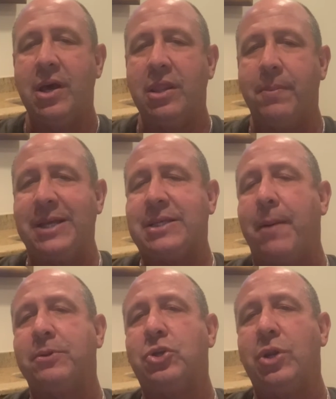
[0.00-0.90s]
The best
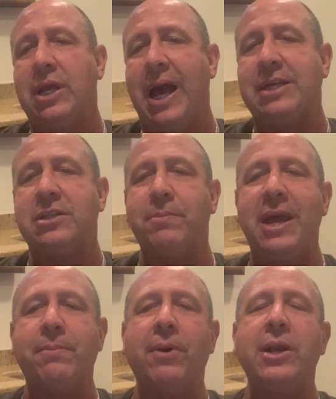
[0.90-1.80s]
opportunity, guys, to
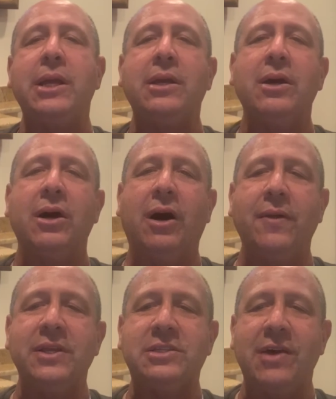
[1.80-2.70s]
make money
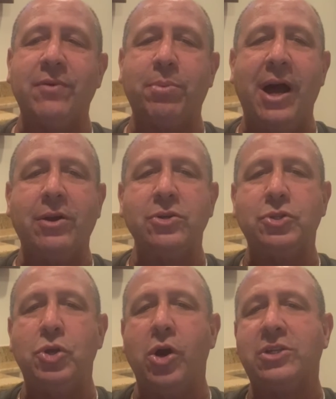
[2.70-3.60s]
on this Denver
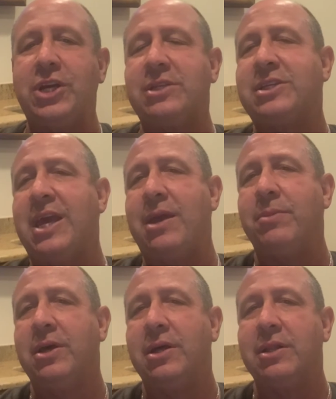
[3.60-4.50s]
Broncos-New York Jets
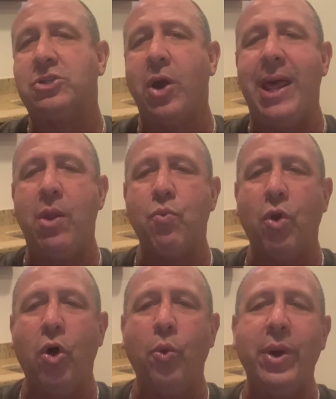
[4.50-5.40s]
game, let's go ahead and
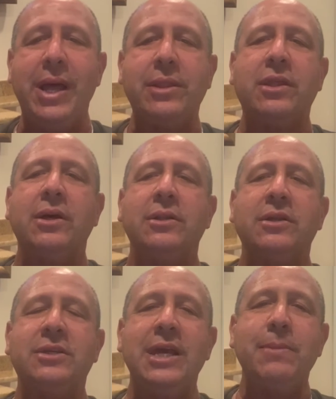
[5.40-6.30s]
roll with
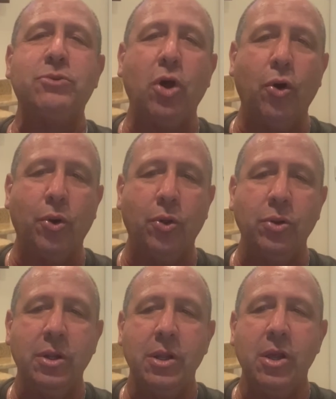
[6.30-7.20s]
the team
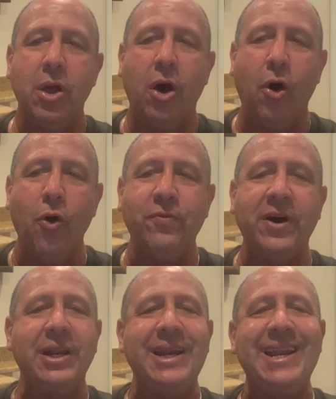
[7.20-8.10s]
total
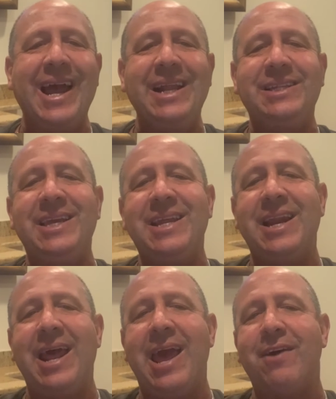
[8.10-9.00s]
over
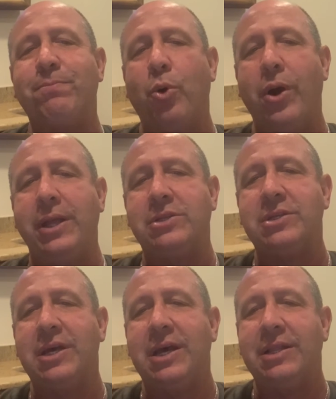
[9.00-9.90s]
19.5
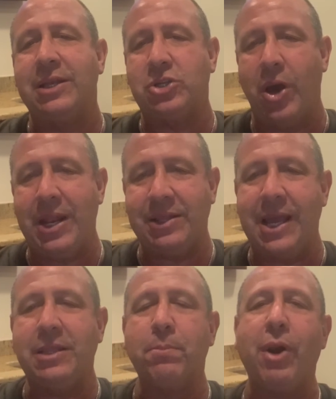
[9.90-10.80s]
points. Let's go ahead and
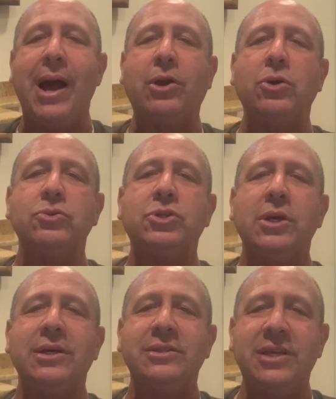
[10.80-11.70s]
take the Broncos
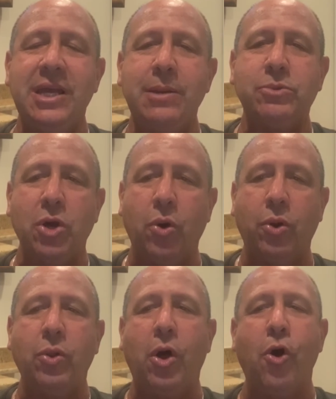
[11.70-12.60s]
team
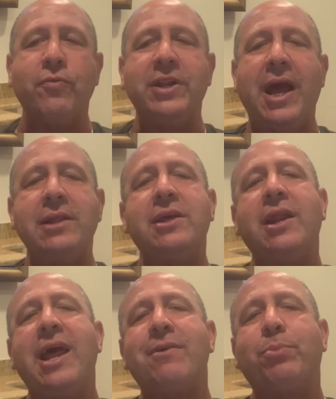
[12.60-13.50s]
total over
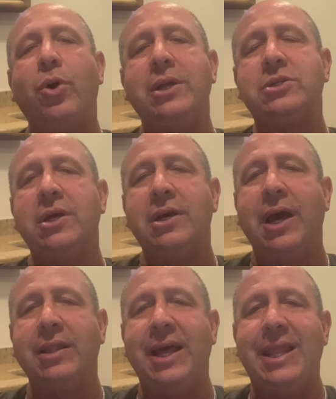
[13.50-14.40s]
19.5 points
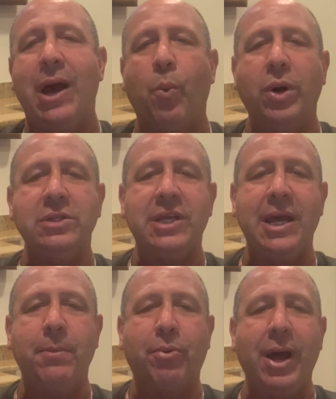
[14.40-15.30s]
and lay out
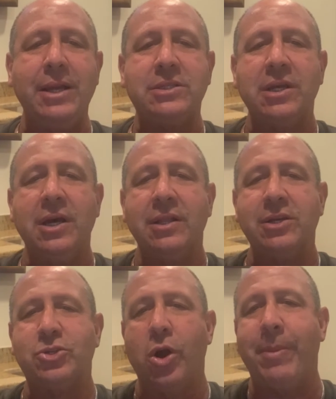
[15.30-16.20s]
110 price.
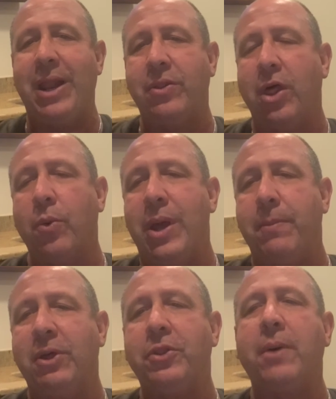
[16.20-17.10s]
Let's talk about another way
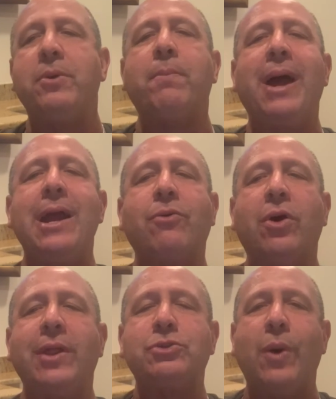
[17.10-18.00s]
to build up your
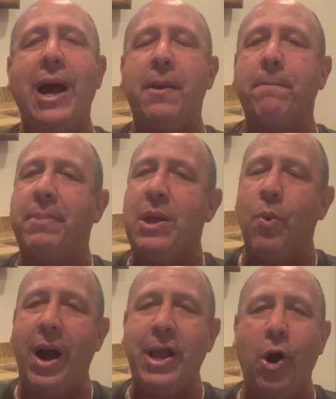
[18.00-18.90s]
bankroll. That's why
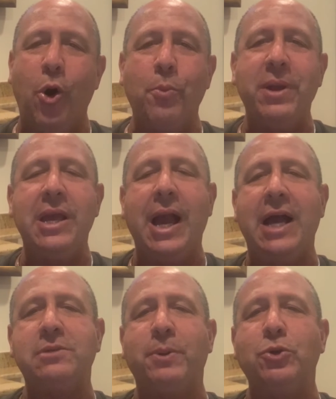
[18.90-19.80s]
BYOB,
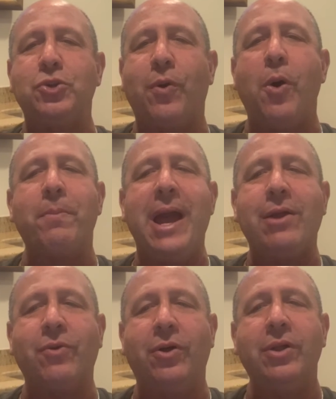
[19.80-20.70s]
guys, build your own
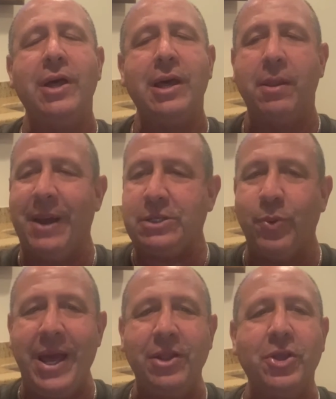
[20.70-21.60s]
bankroll. The best
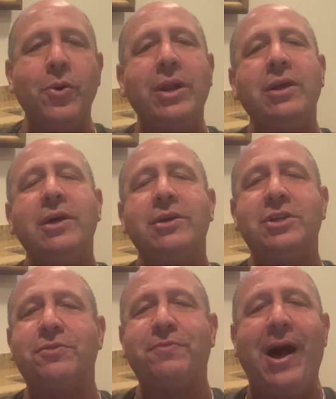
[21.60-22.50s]
way to do it,
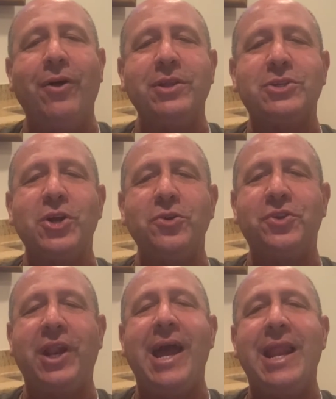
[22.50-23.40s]
just follow this
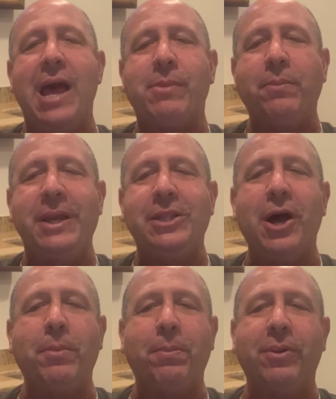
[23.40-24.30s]
Thursday night MLB
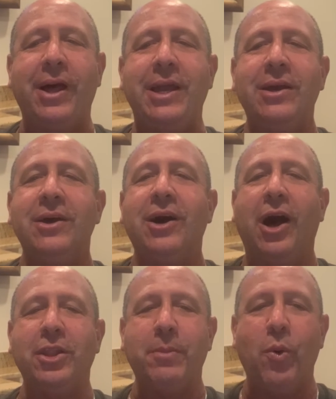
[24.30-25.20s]
double play
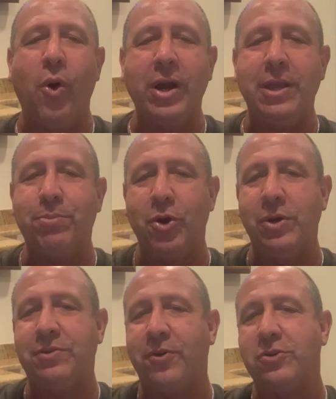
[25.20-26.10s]
on the Milwaukee
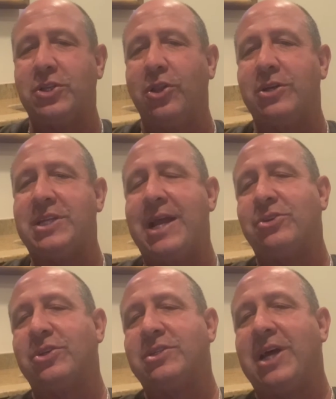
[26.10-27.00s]
Brewers versus the Los
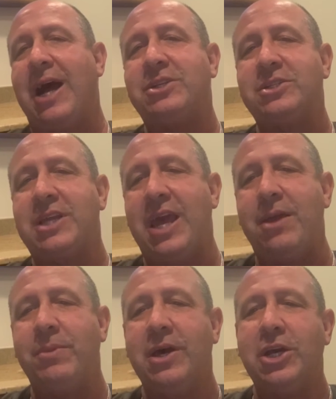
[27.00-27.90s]
Angeles Dodgers
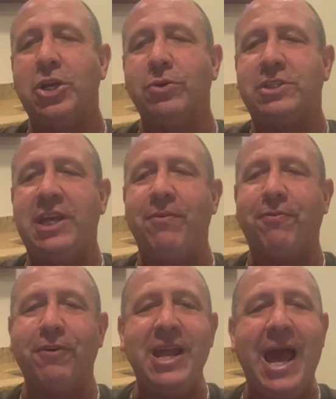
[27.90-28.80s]
game. You'll receive
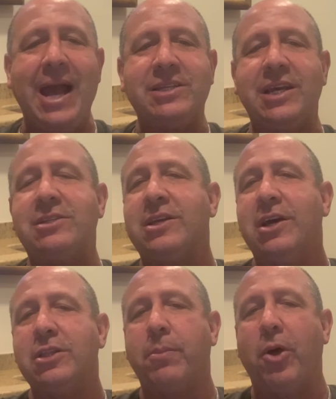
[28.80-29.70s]
free access
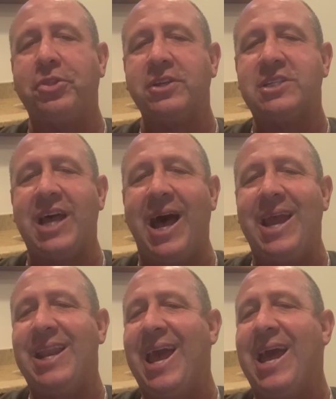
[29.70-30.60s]
to both the
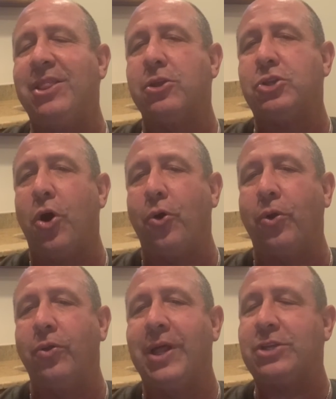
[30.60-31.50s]
side and the
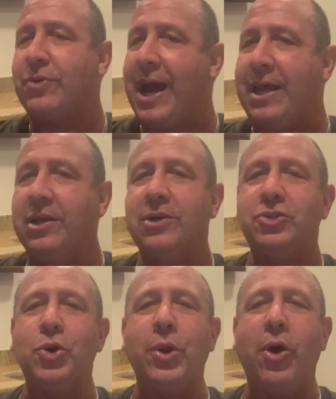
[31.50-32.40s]
total. That's right,
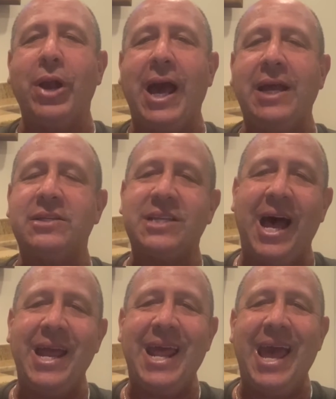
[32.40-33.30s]
2-0, guys,
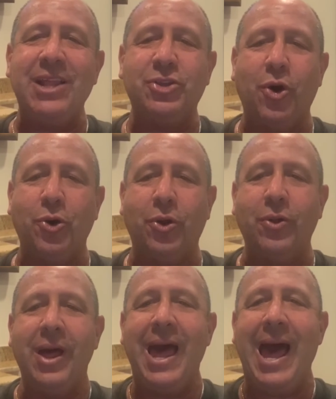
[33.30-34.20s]
side and
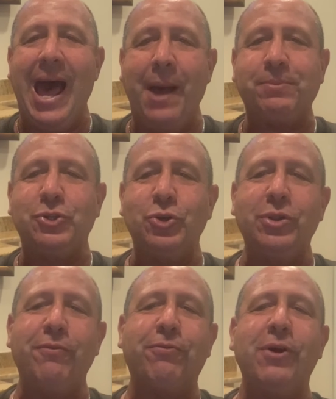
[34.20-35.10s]
total,
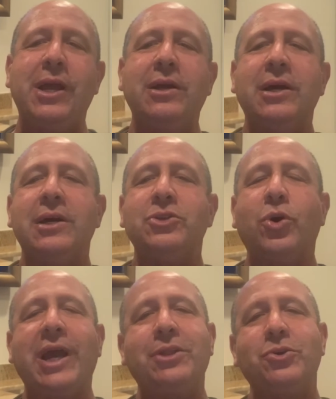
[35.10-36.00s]
absolutely free.
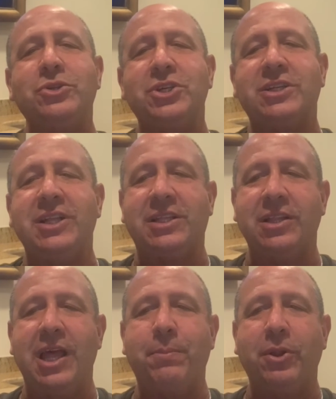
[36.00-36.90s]
All you got to do is just click the
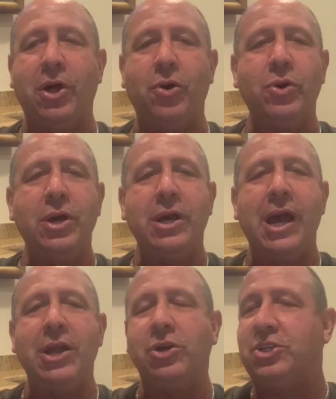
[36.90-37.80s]
link below,
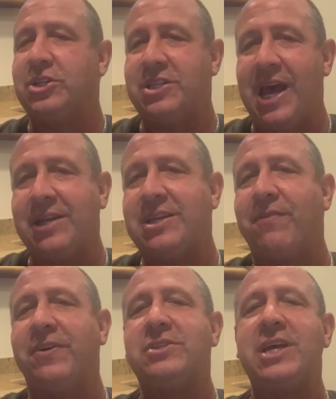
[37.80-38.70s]
and you could just text
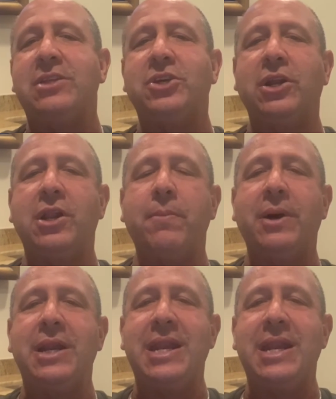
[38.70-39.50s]
FSN to the number